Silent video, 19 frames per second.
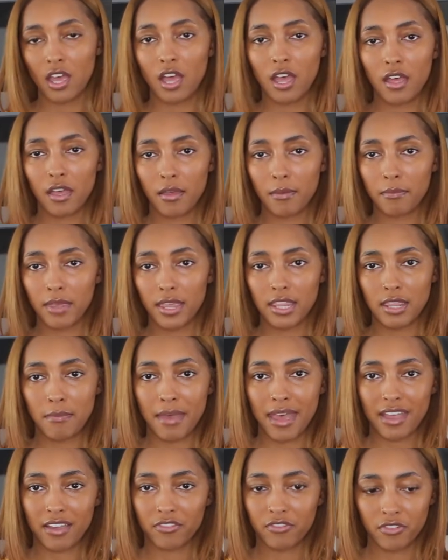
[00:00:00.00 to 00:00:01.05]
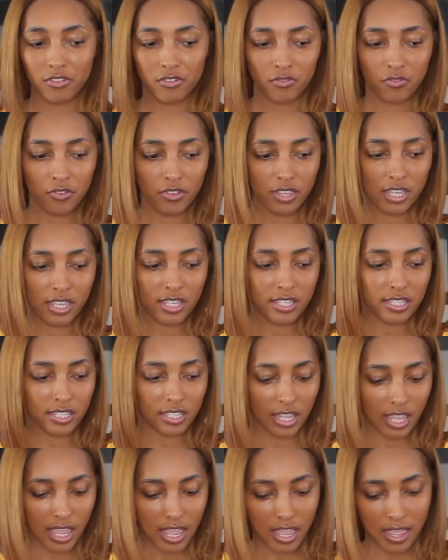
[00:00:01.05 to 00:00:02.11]
um, in the bag fruit for this.
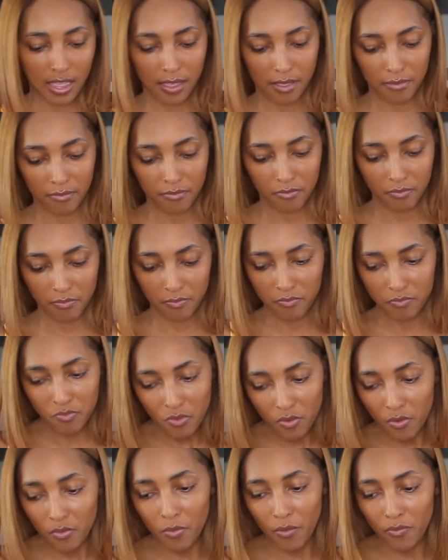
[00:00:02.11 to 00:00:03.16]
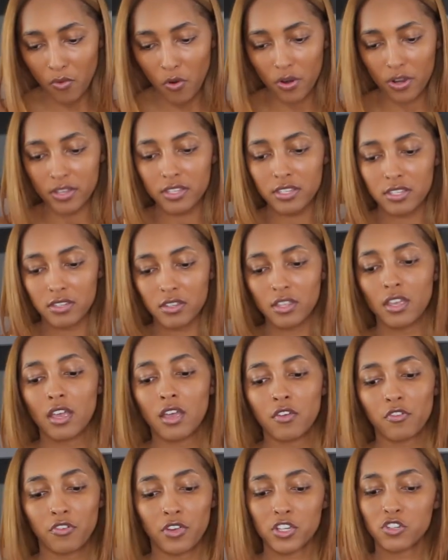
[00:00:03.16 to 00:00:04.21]
Uh, of course,
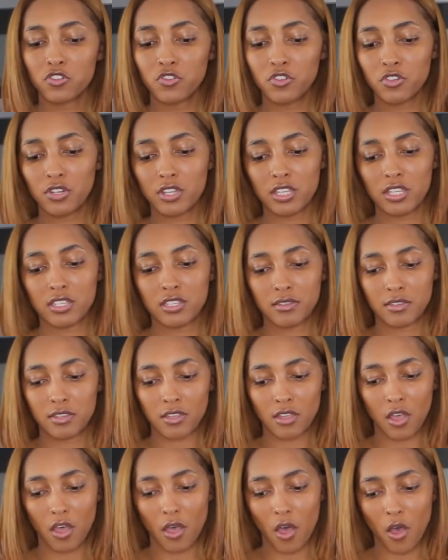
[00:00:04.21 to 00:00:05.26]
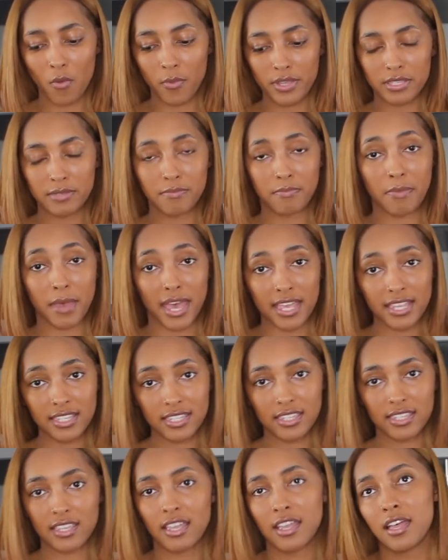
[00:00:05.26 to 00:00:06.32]
fresh fruit is always
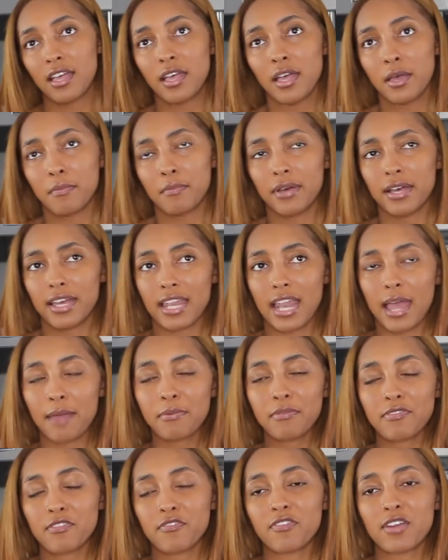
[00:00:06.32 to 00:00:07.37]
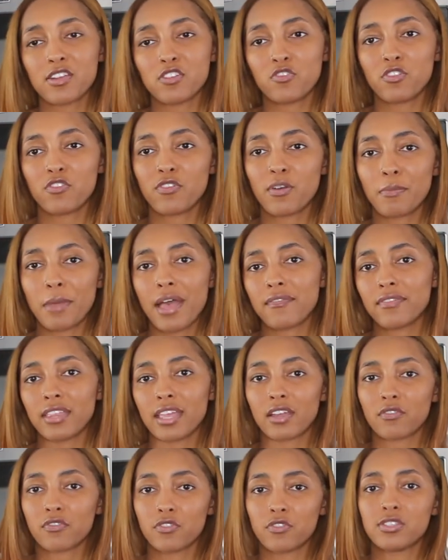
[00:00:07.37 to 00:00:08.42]
best, but I prefer fresh fruit if I'm having
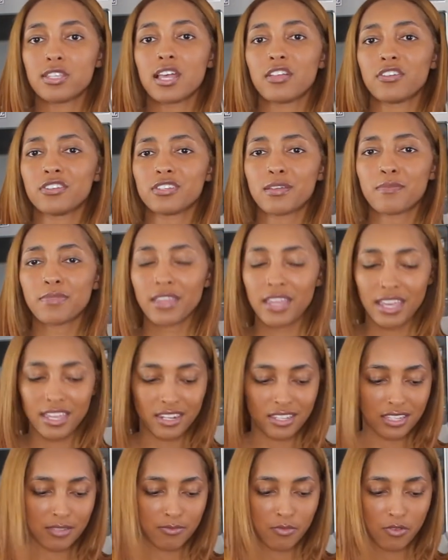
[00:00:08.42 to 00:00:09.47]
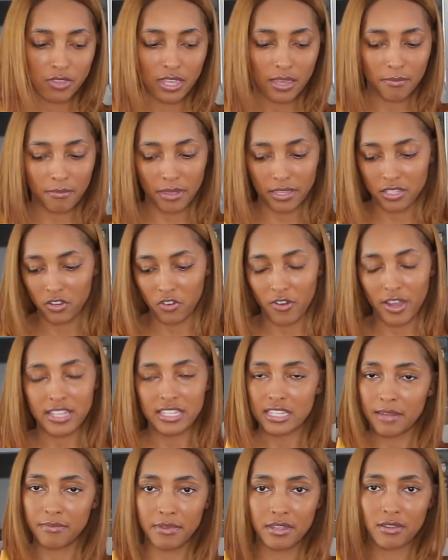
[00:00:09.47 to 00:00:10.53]
like a fruit salad or something. In a smoothie, I'm about to grind
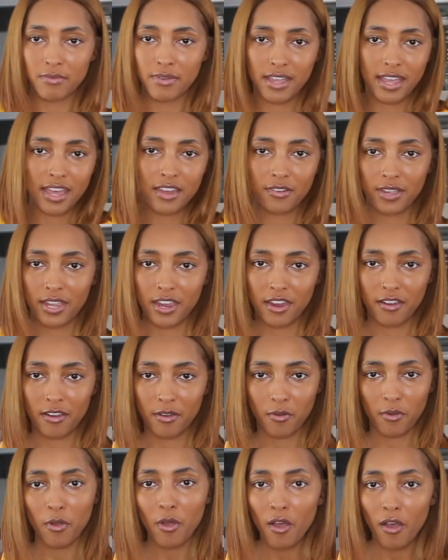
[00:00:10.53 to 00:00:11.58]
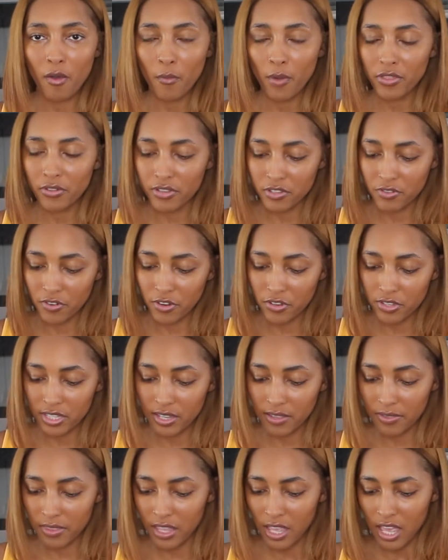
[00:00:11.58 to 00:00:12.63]
it up anyway. I don't care whether it's
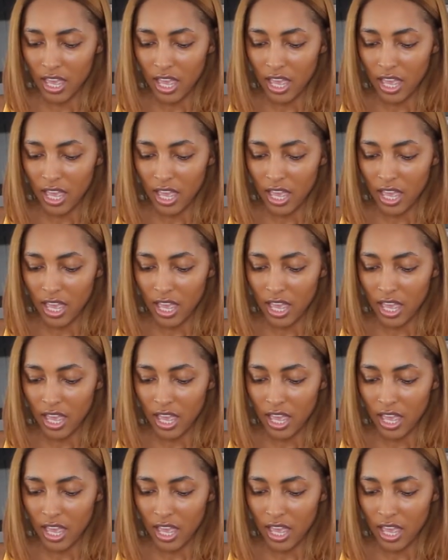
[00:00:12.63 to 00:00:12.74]
frozen.